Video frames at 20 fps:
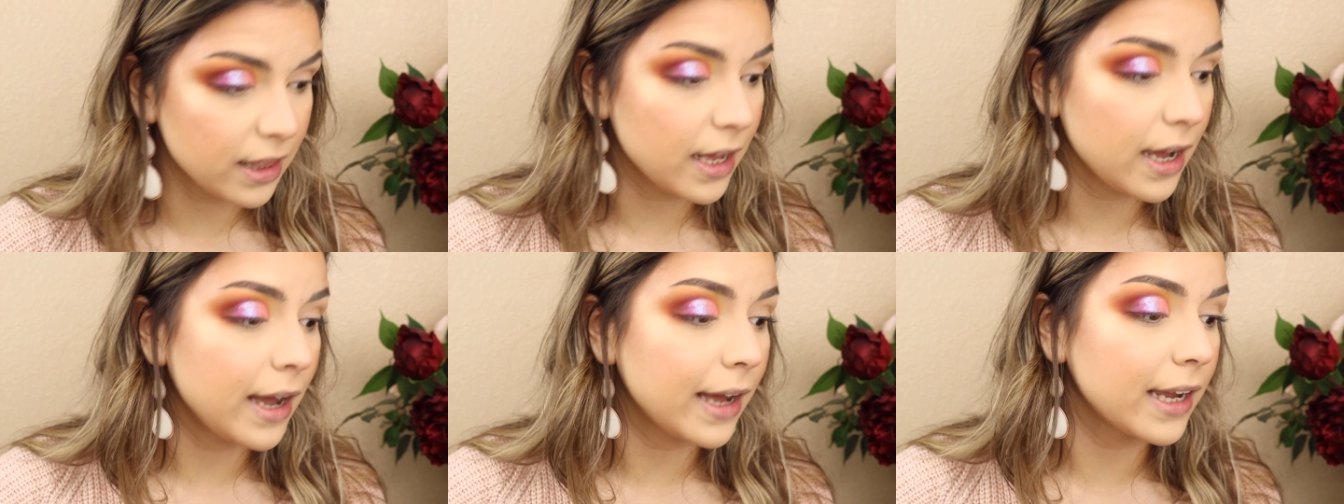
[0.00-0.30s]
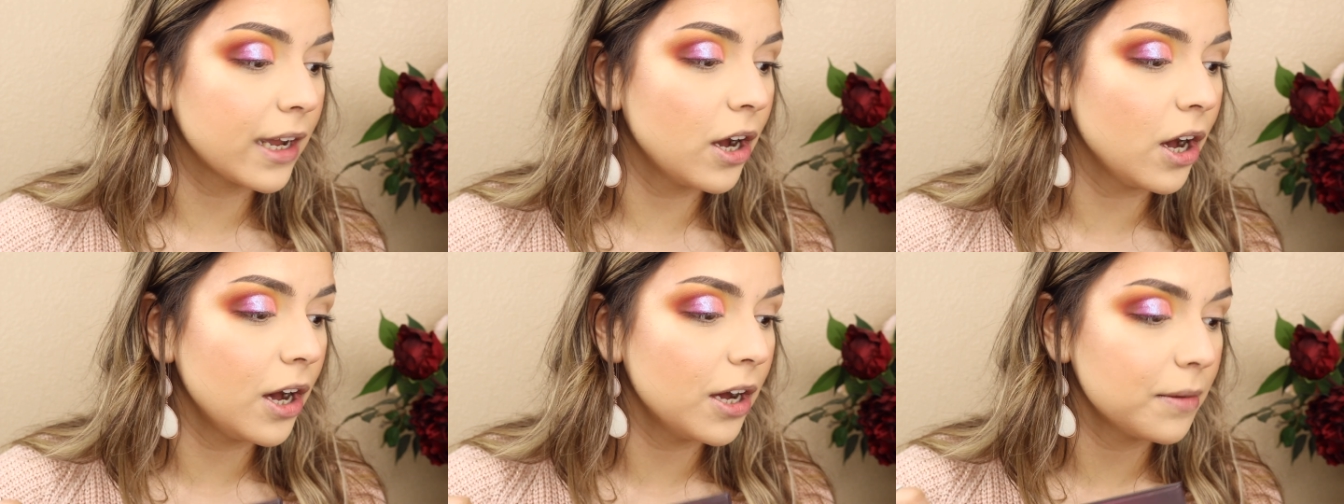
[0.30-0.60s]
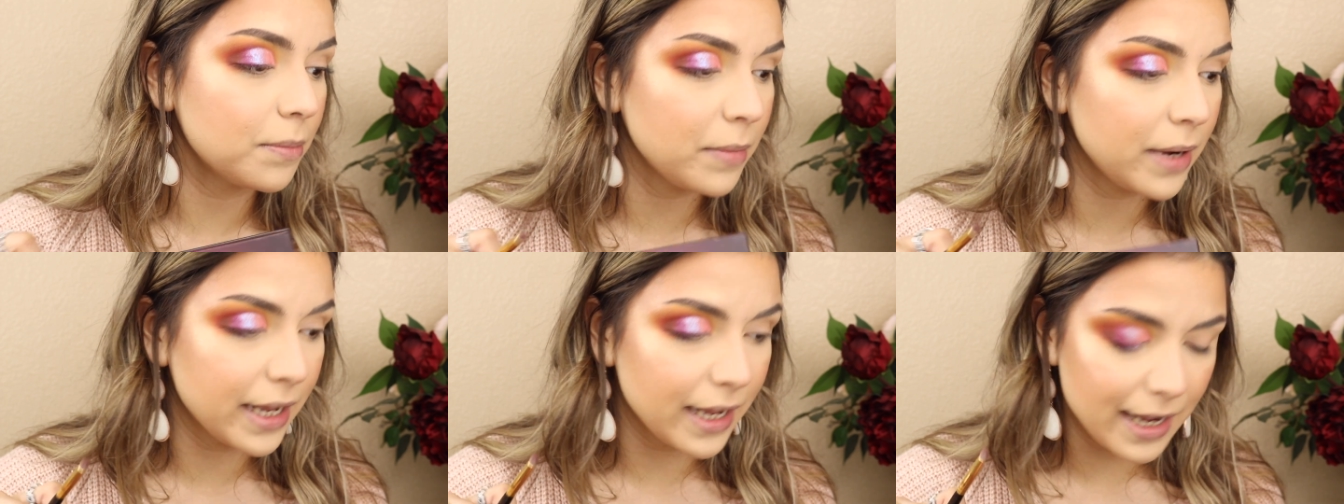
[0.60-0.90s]
that
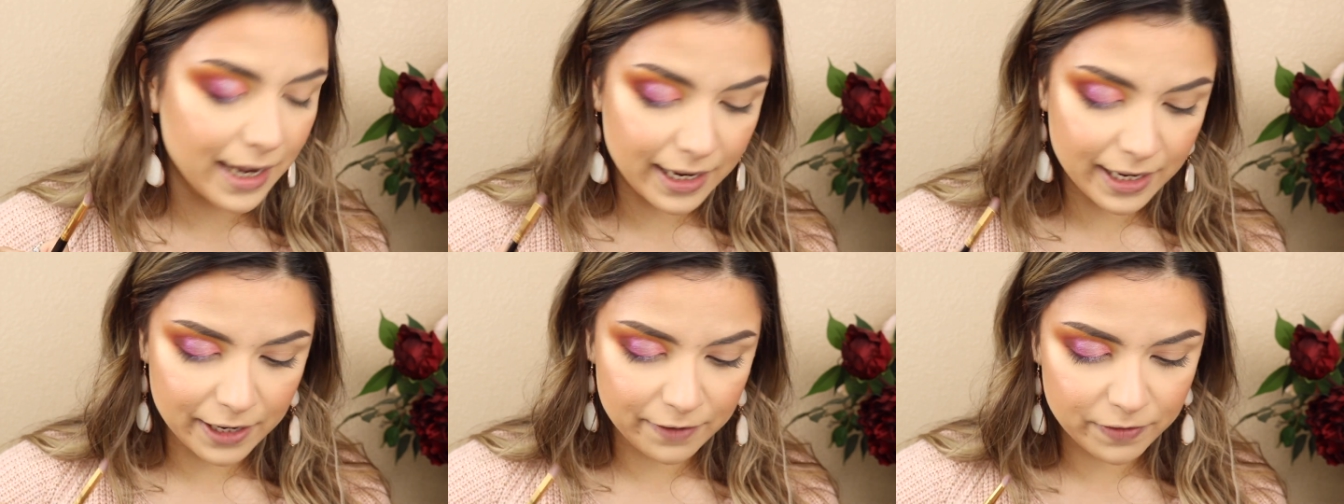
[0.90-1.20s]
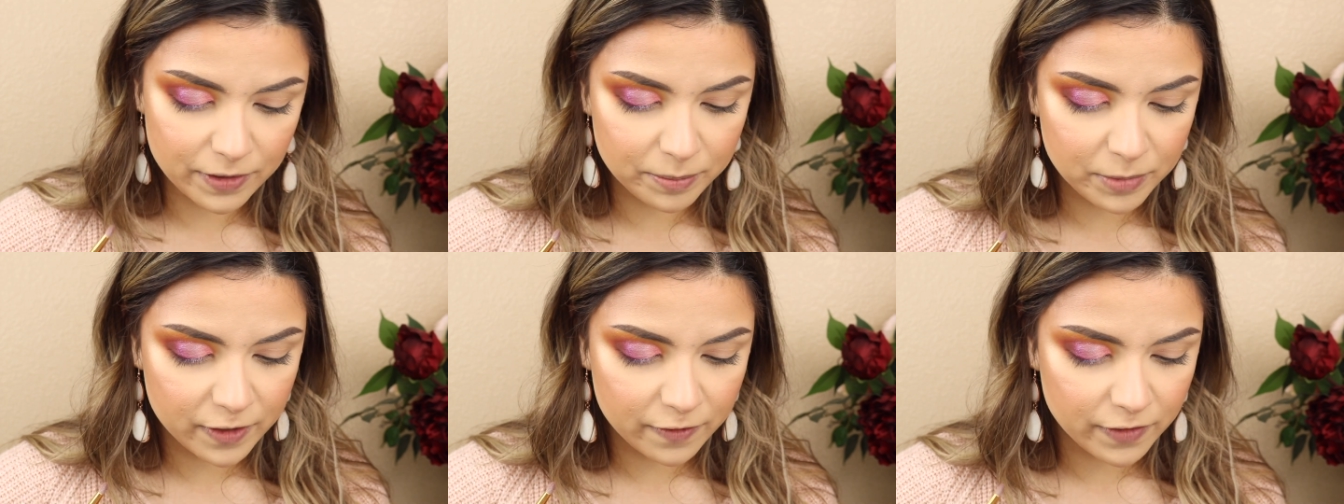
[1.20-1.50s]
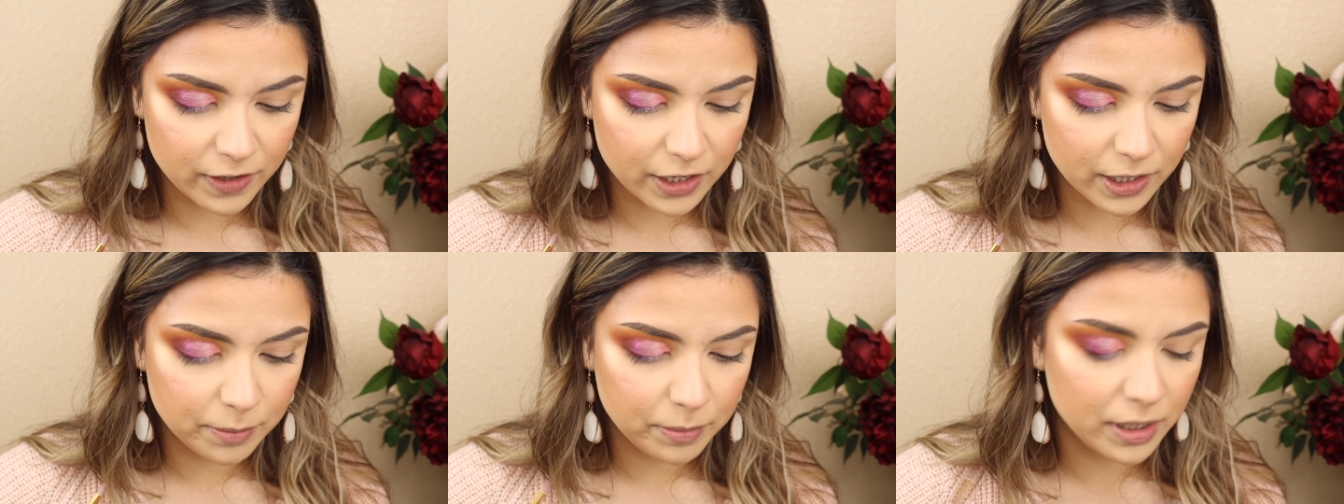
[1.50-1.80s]
caught my eye from the
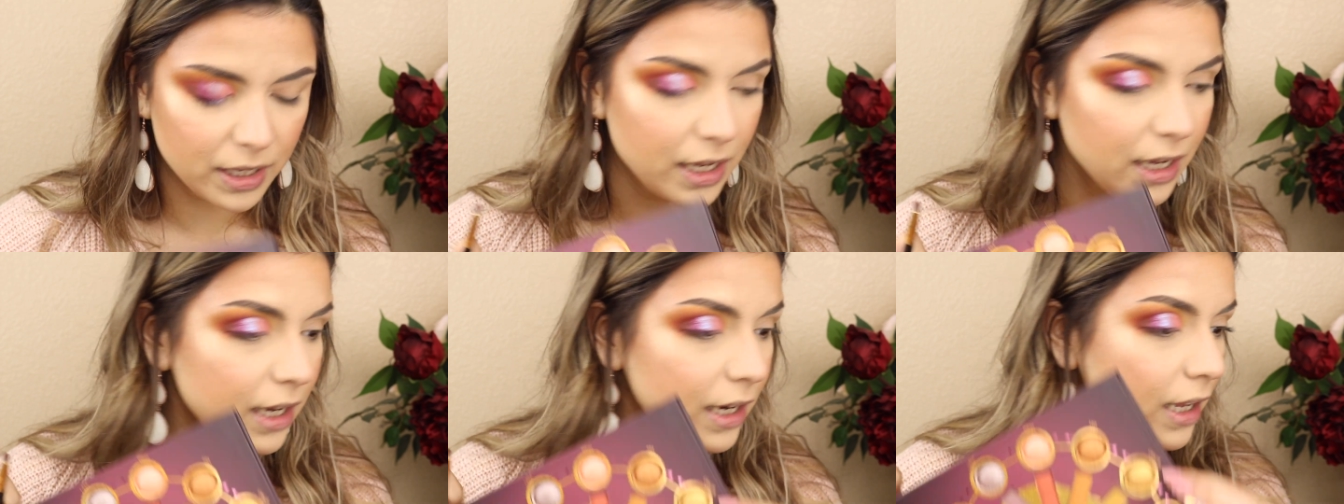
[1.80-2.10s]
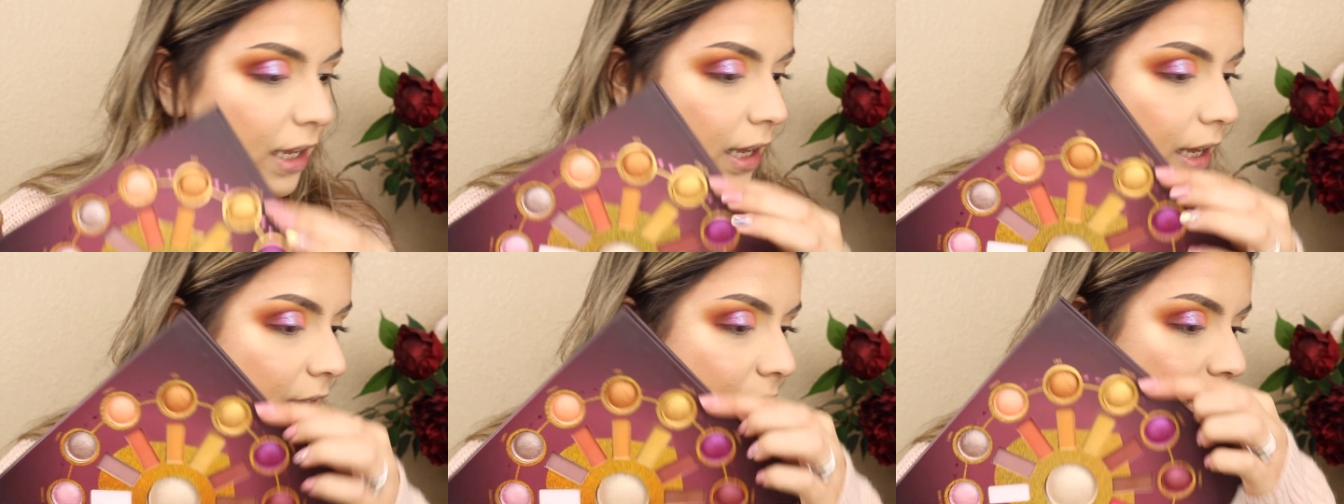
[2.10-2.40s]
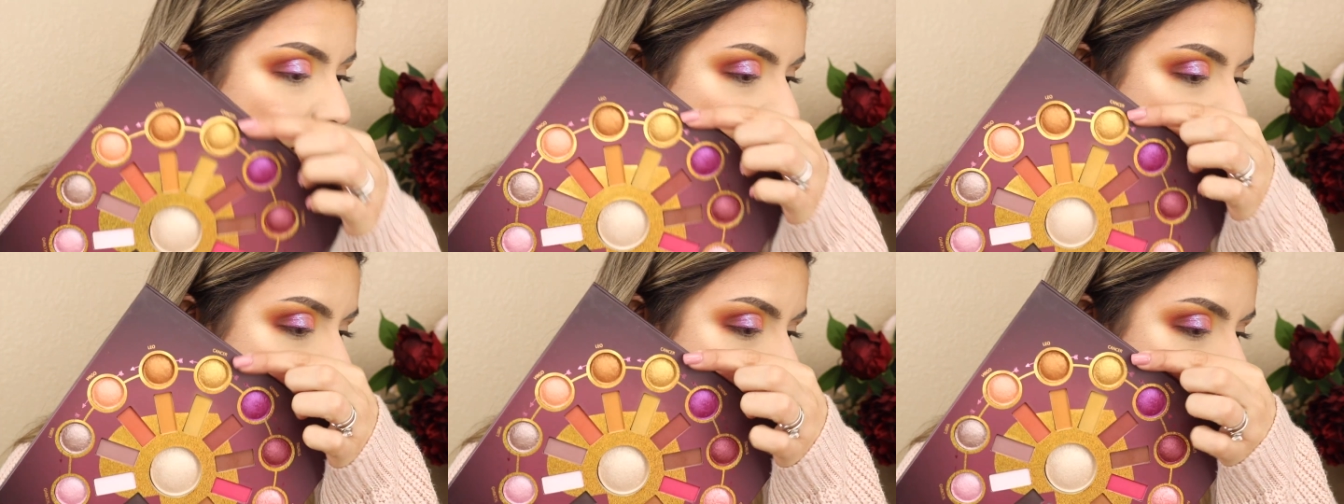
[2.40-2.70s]
very beginning
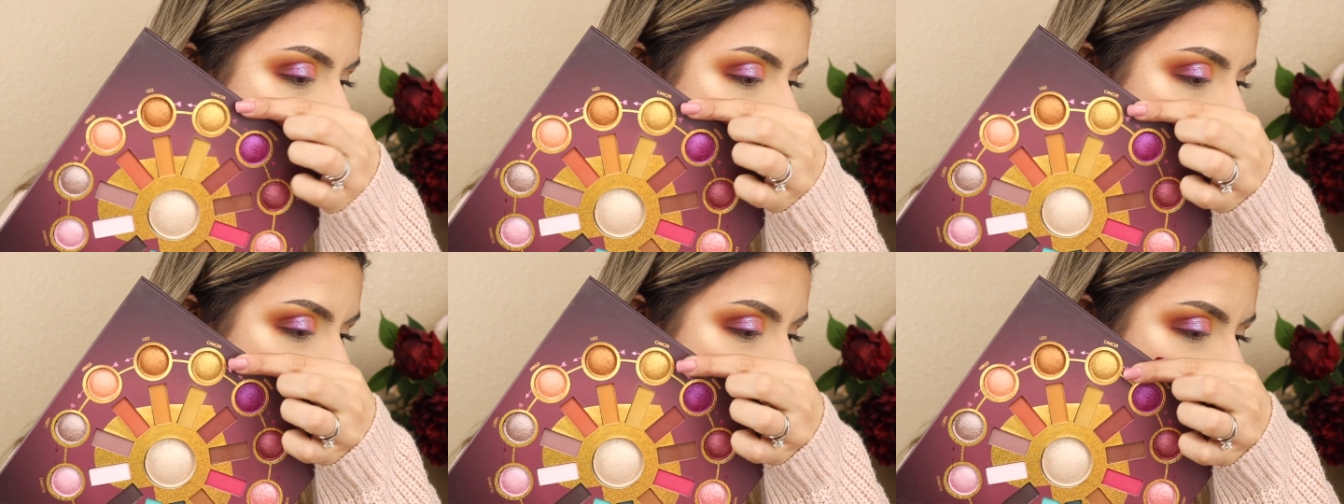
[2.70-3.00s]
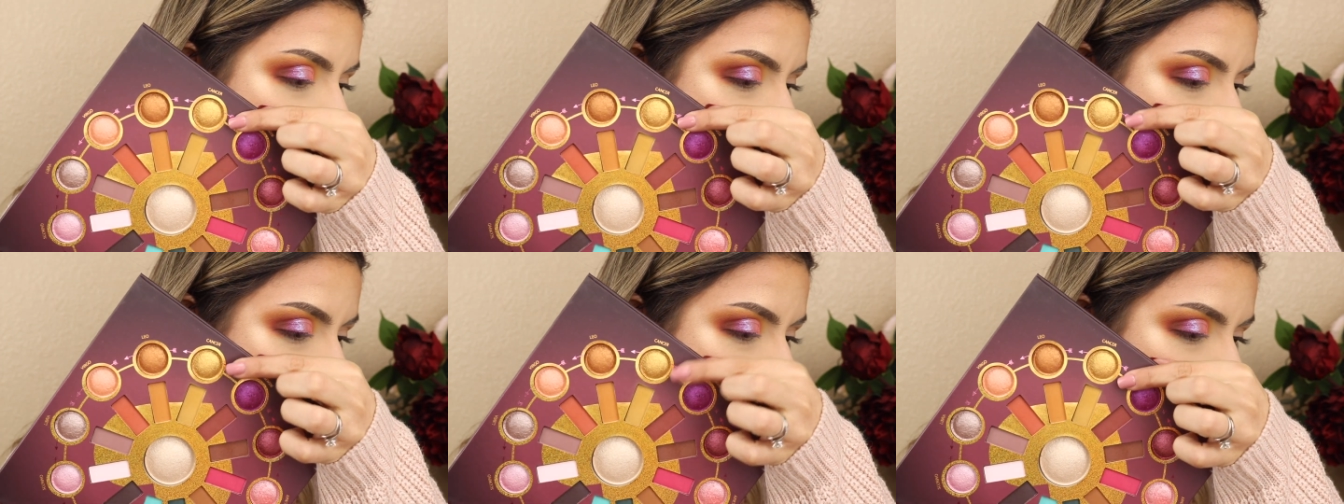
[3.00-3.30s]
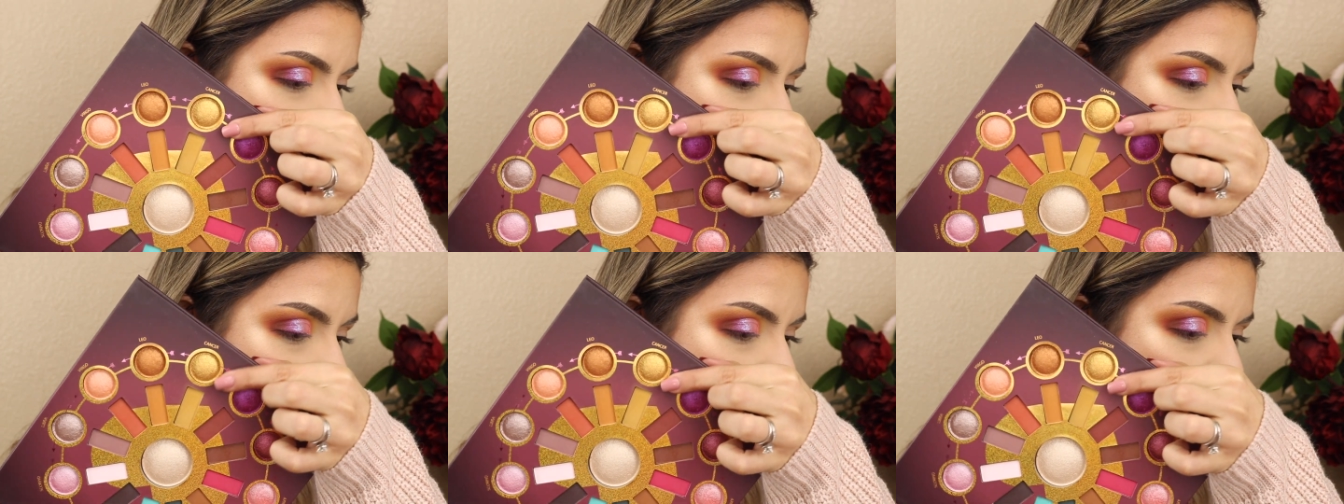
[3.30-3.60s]
and it's
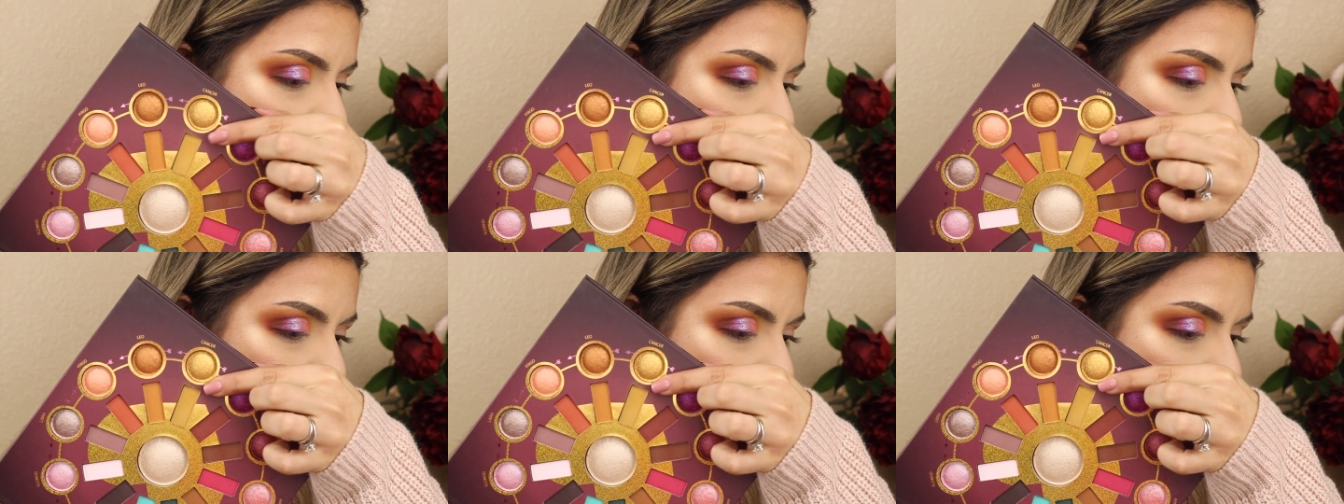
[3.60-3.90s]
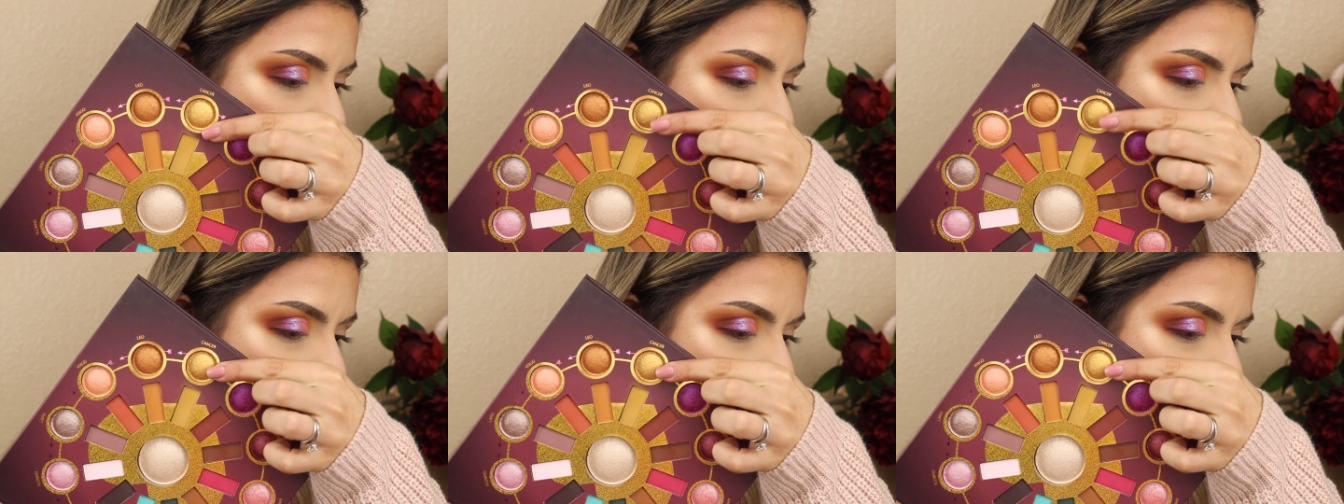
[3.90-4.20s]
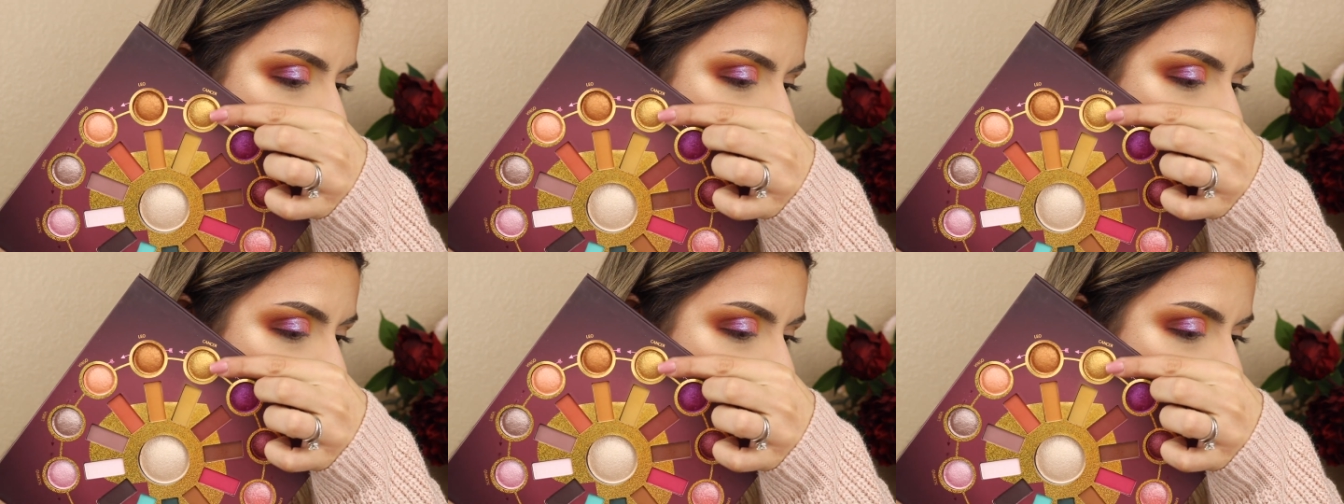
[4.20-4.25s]
Cancer right